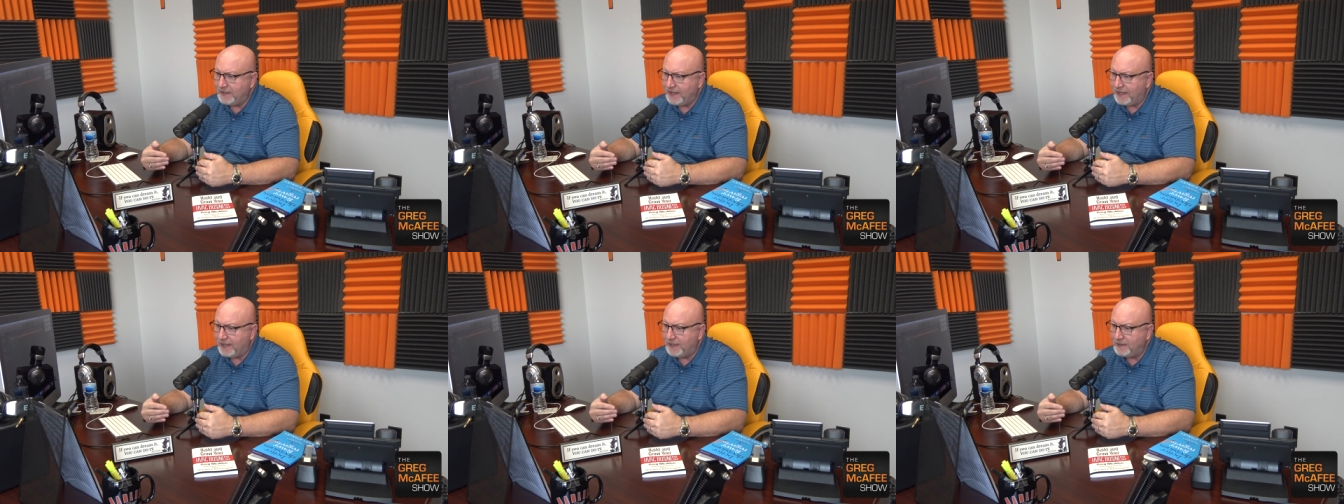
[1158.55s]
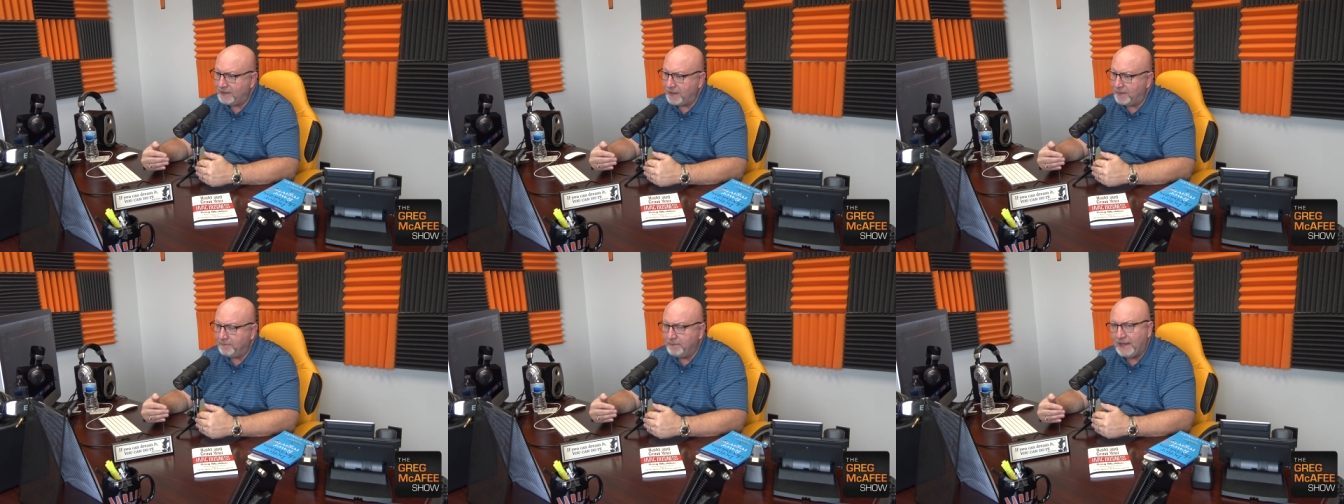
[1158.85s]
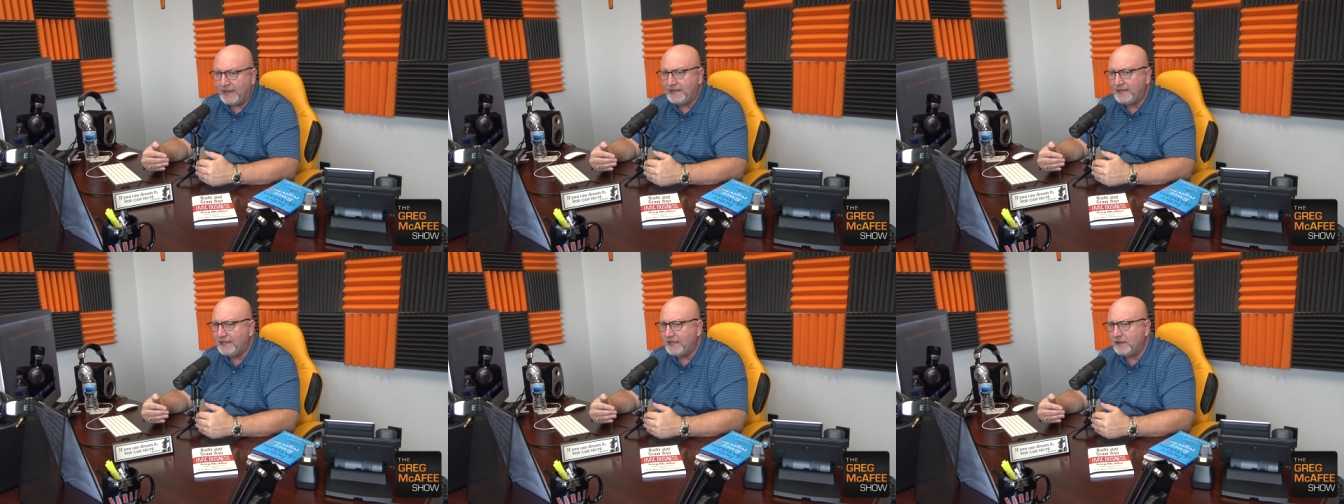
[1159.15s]
And
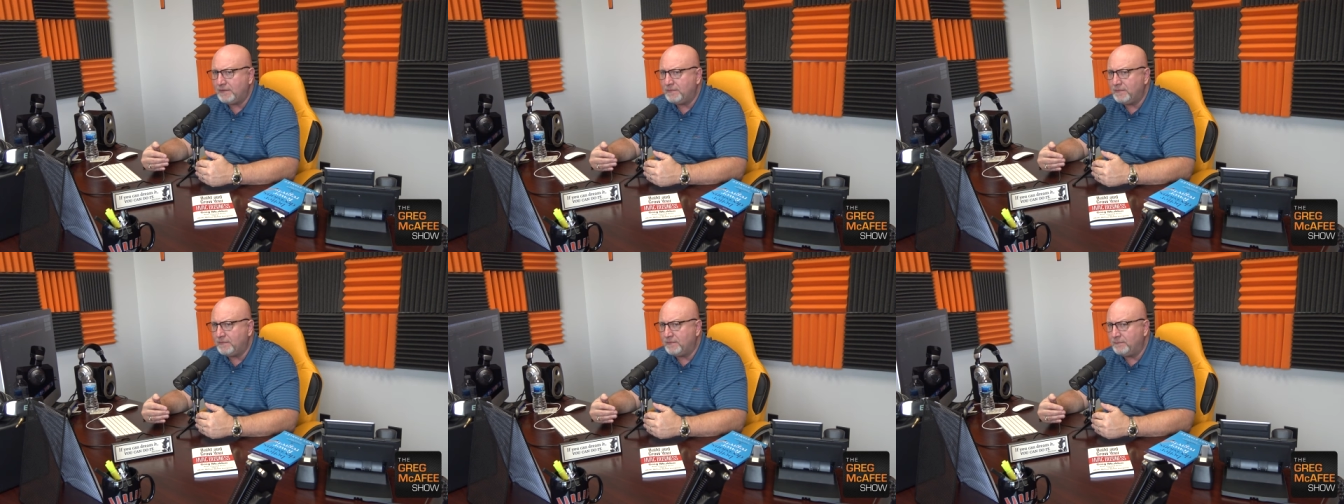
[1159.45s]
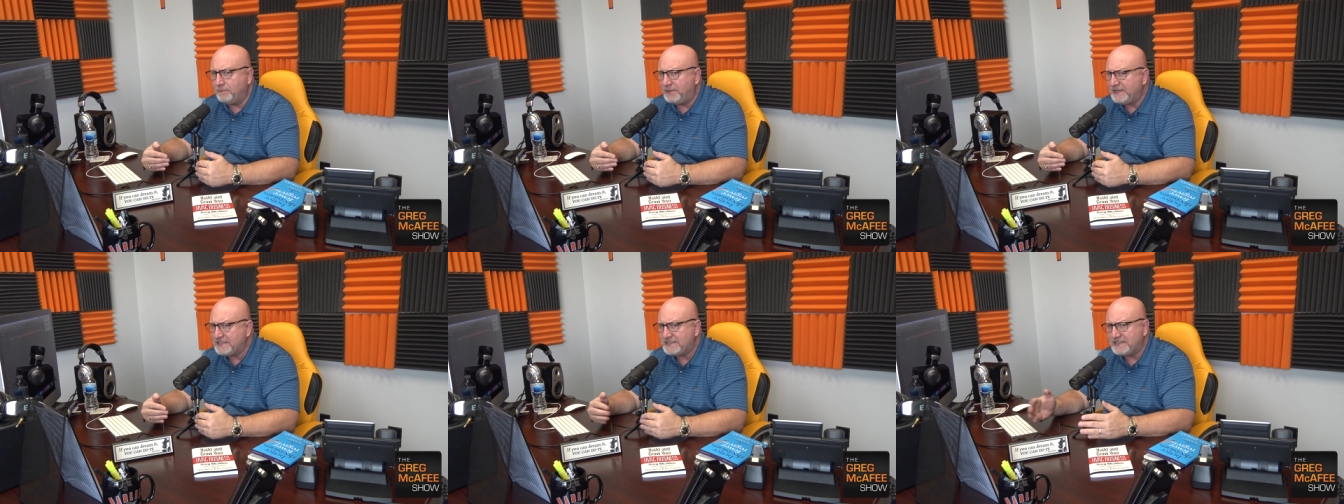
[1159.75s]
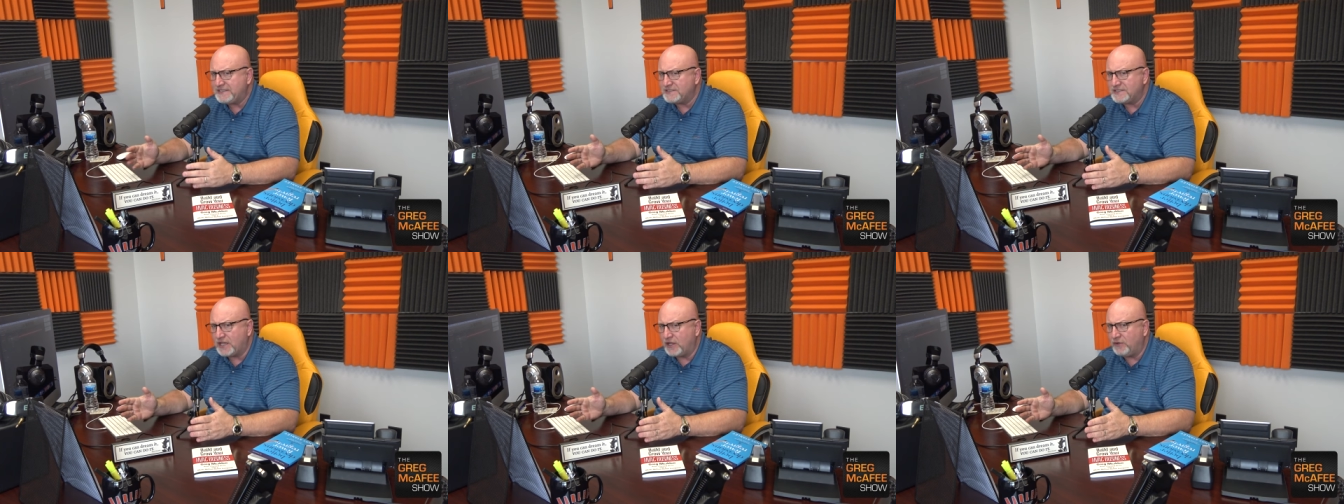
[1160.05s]
many
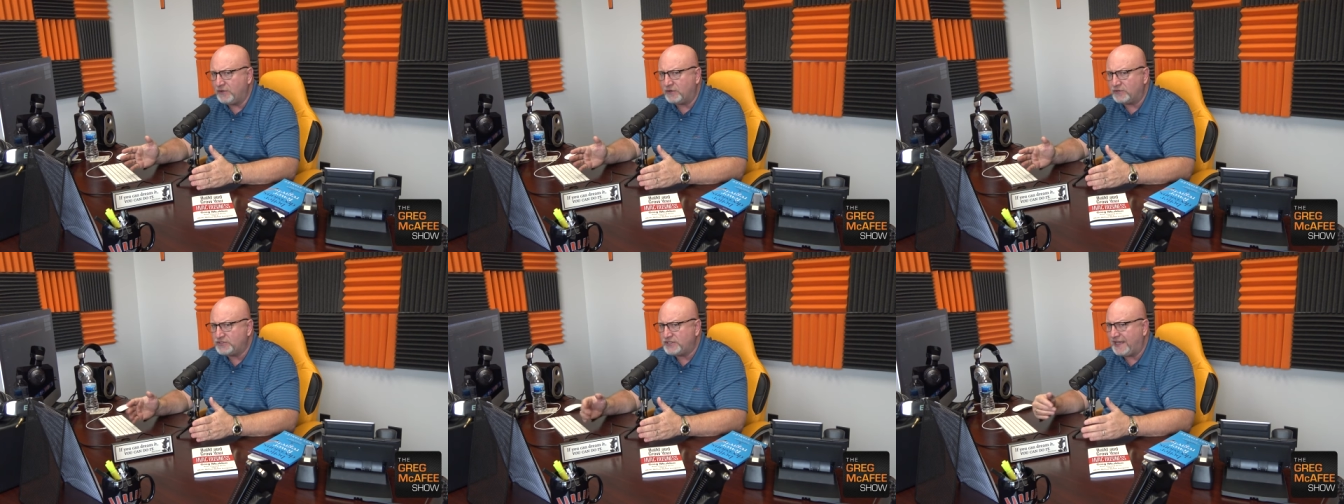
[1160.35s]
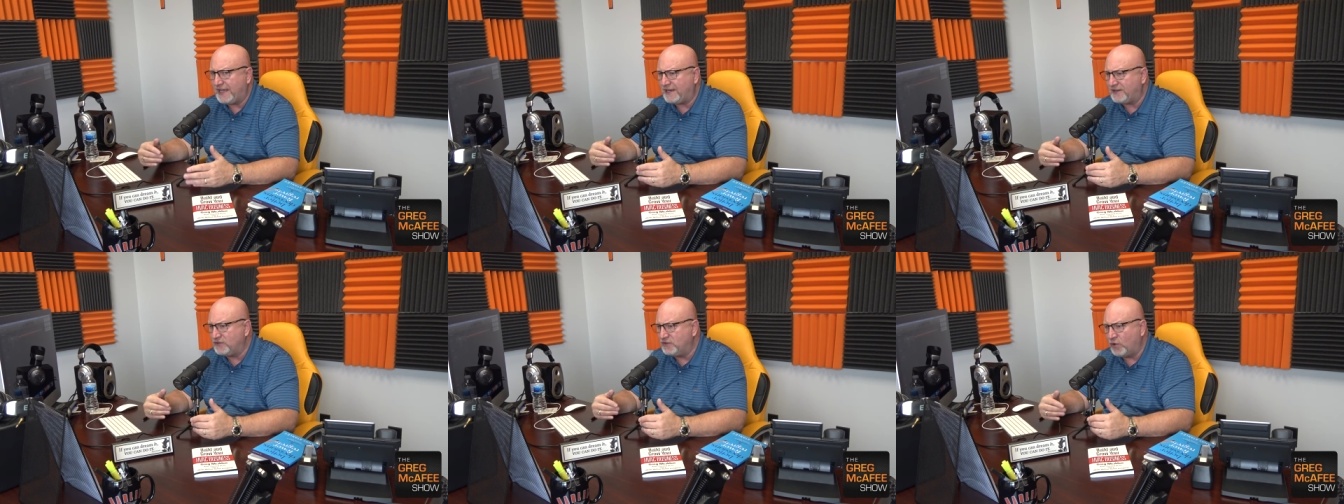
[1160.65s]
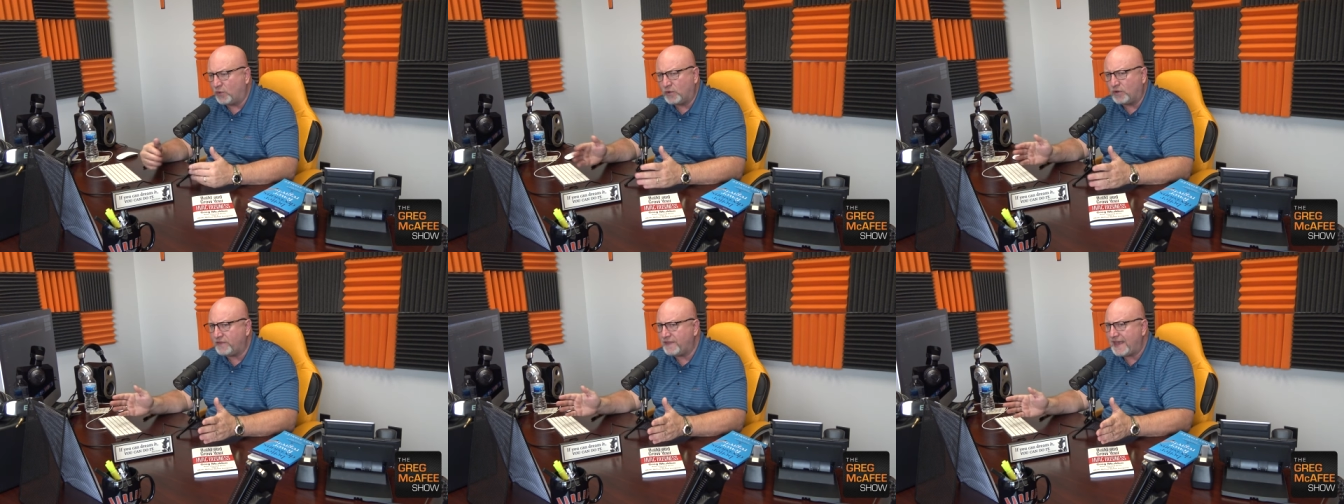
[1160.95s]
business owners
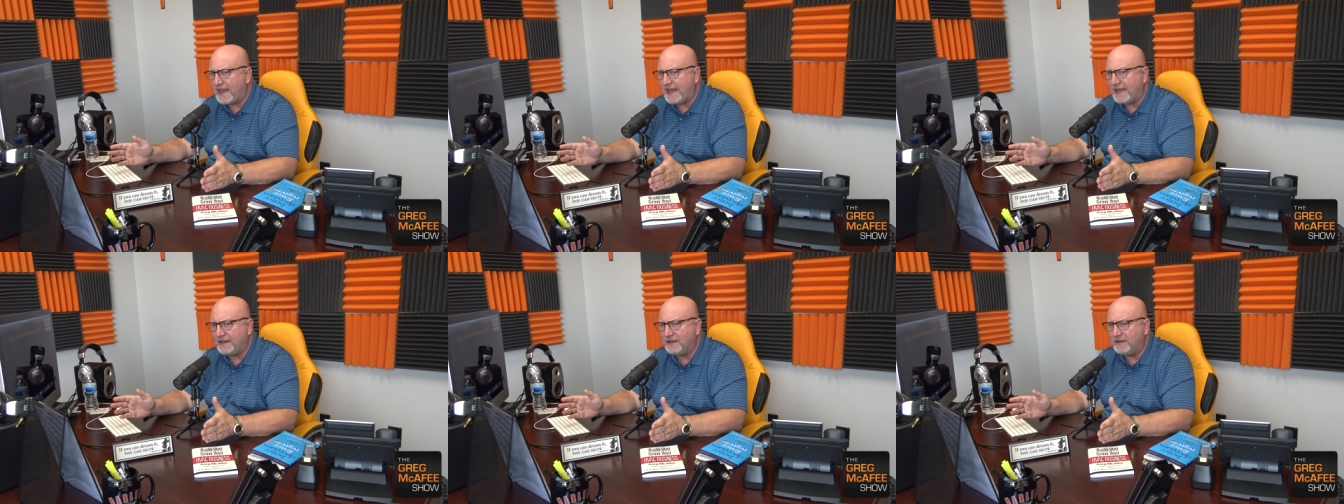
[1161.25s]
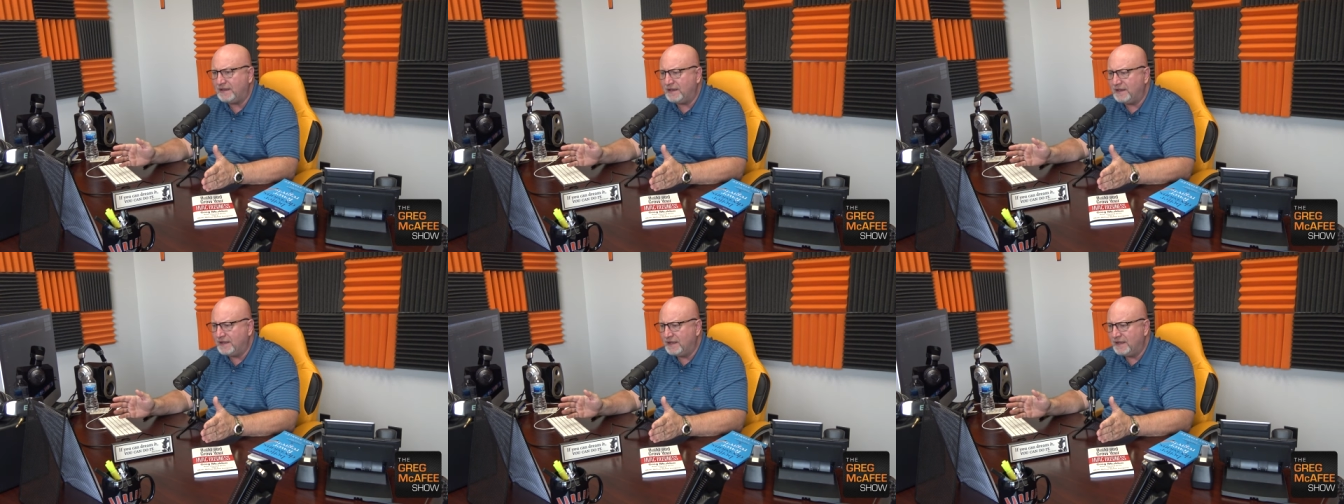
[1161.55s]
ignore that